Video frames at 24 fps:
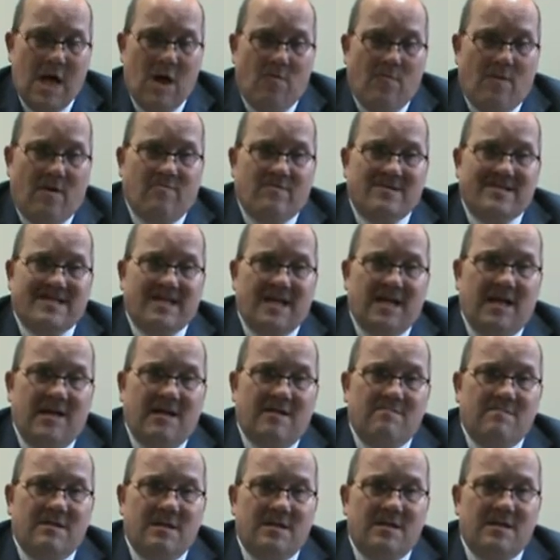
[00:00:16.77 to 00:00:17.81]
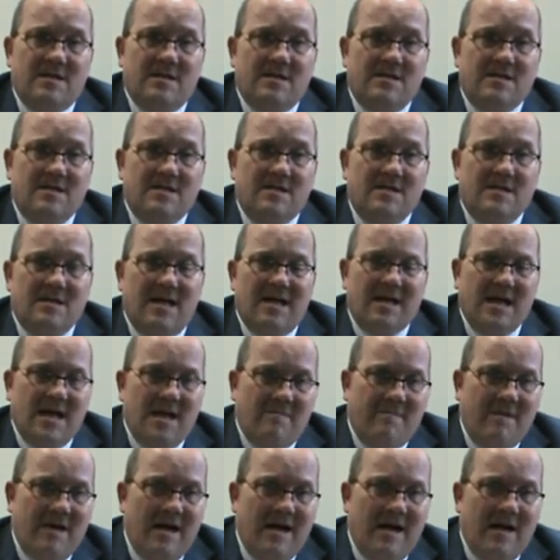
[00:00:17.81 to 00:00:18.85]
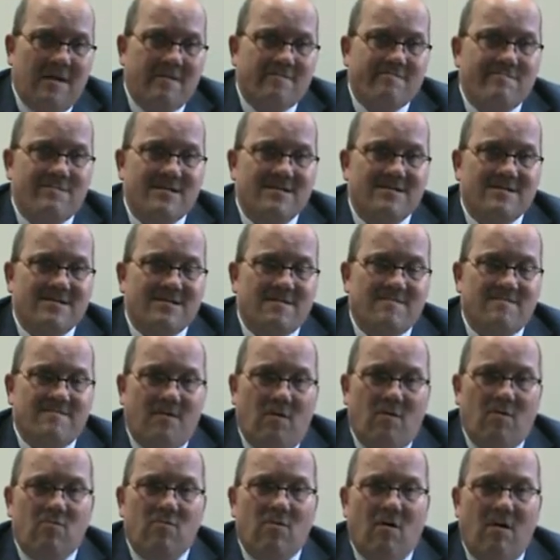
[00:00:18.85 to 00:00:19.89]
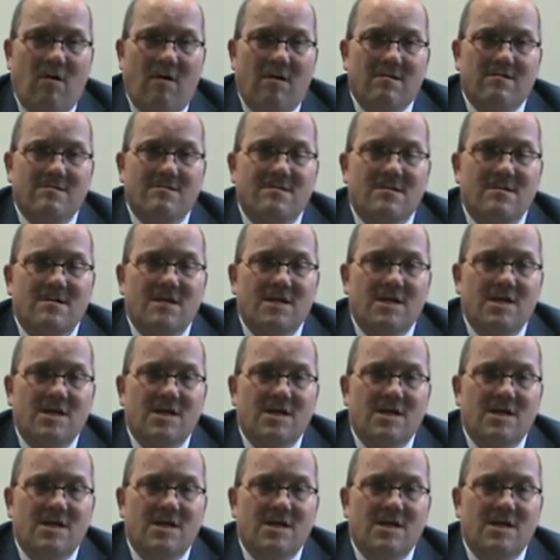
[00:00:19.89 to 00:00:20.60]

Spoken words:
We received an email and some phone calls